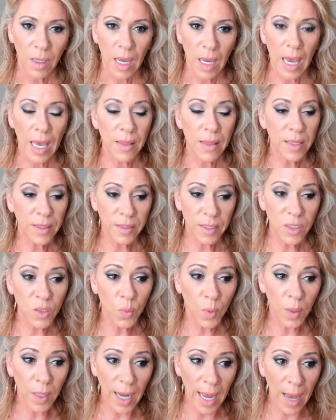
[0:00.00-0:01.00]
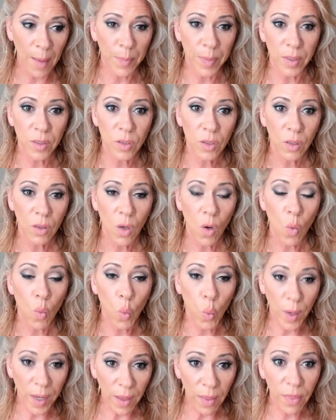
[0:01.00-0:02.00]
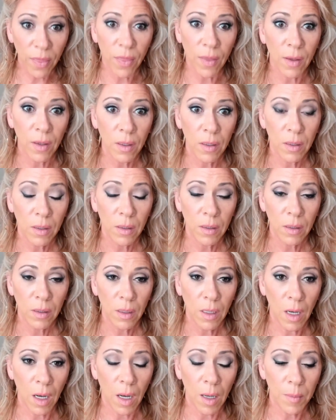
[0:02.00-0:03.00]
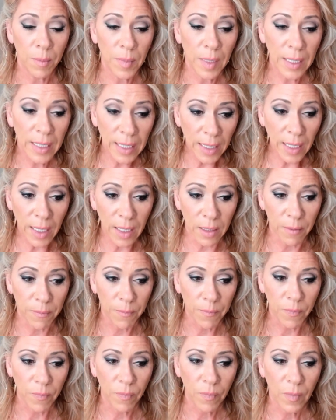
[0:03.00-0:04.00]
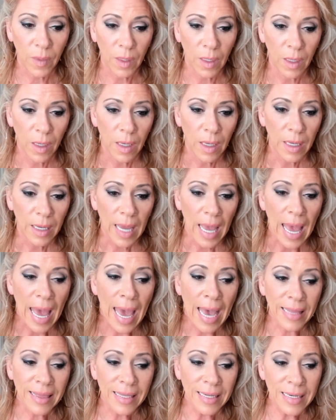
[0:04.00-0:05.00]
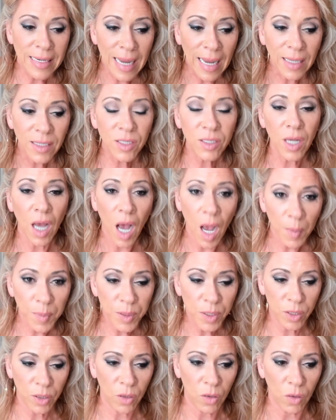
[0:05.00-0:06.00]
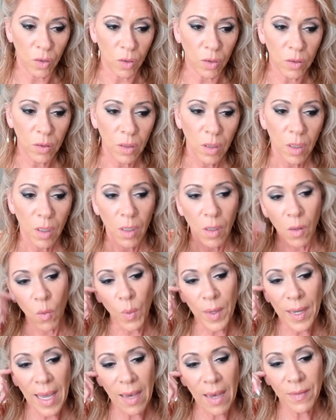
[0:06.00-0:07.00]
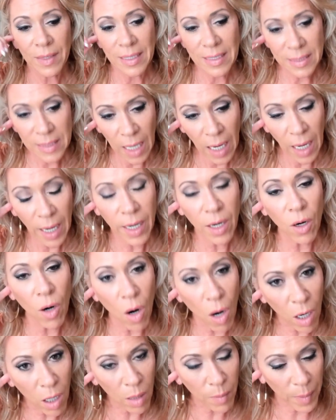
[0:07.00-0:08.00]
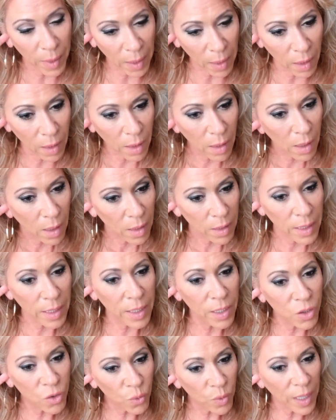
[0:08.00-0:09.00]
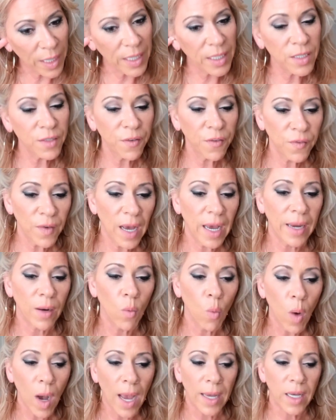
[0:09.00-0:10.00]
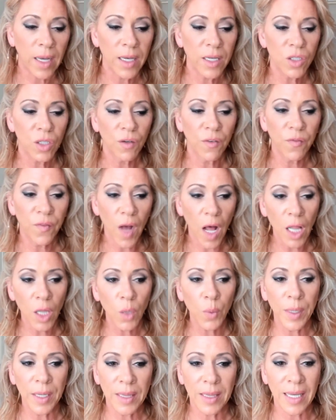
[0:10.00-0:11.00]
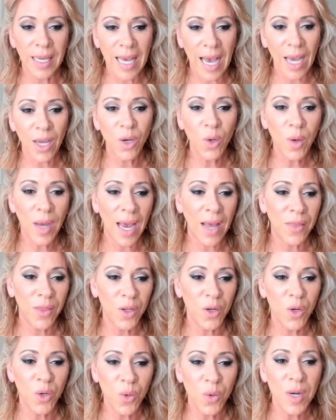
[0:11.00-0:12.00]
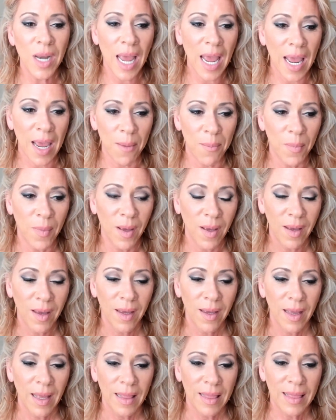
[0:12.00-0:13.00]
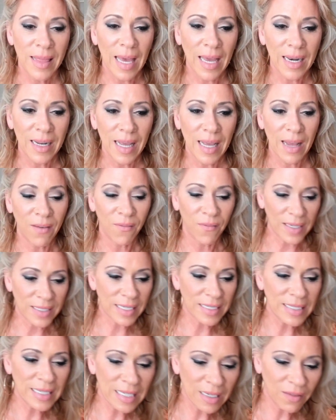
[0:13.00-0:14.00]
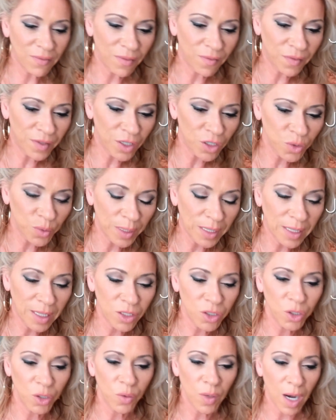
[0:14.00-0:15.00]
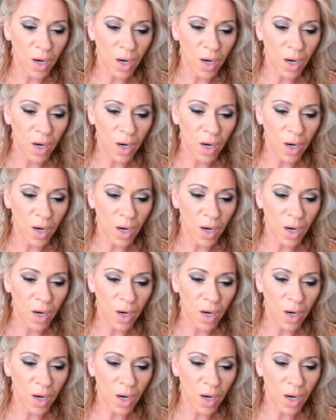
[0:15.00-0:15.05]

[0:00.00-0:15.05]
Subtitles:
And this is what happened with Gideon. At the next obstacle, we have an entire army that is ready to fight. Why? Because they're following the guy who had the new name that, in fact, I didn't even finish reading that to you.